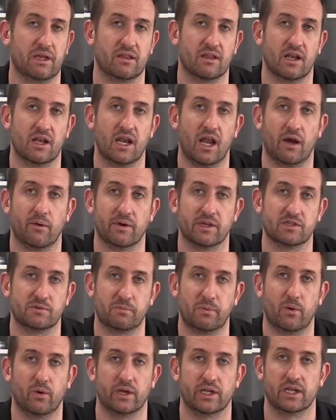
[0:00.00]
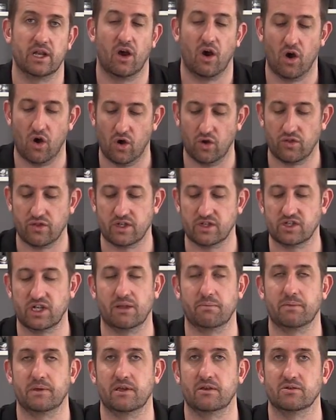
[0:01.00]
the lowest point on the
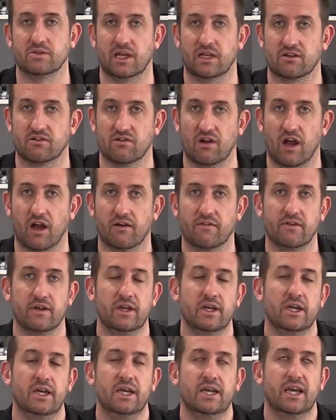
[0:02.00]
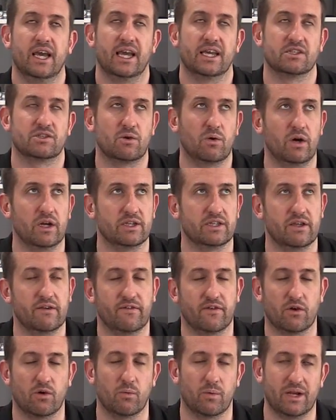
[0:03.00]
GPU Z graph. It's quite
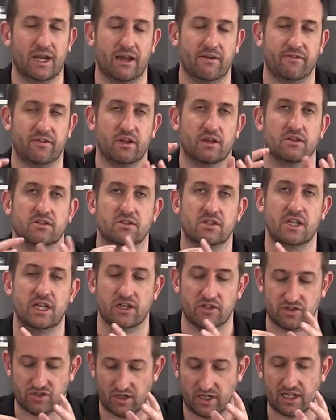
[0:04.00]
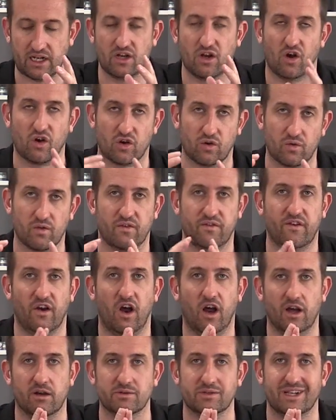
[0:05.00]
difficult. We'd have to literally log all the
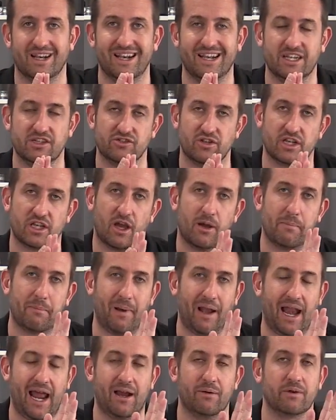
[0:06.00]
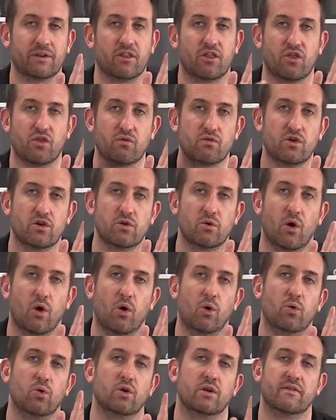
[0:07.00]
files and literally go plowing through
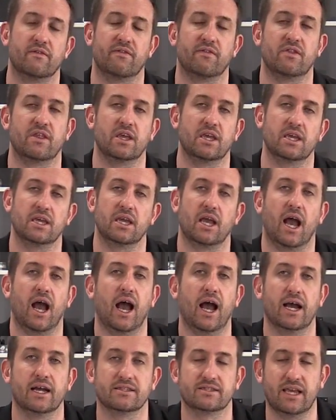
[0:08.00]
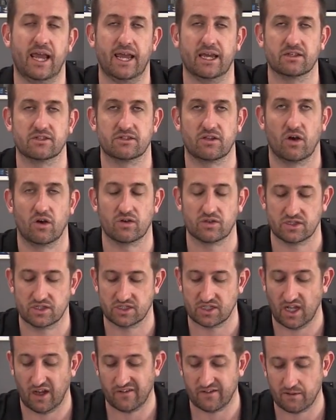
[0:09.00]
all of the uh, text docs and
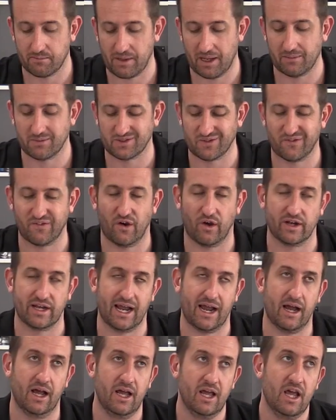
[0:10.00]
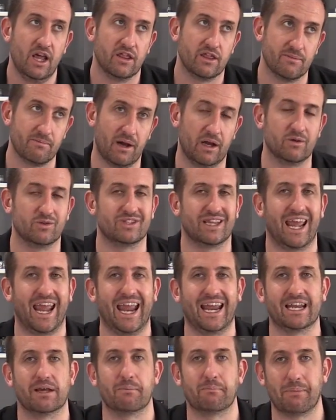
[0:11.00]
stuff to be able to find out the most
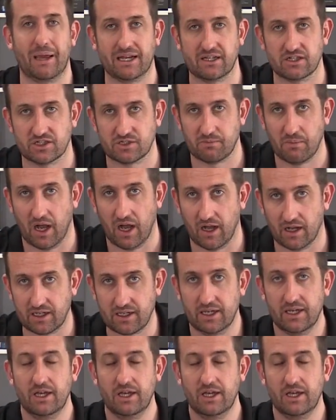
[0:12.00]
in a benchmark,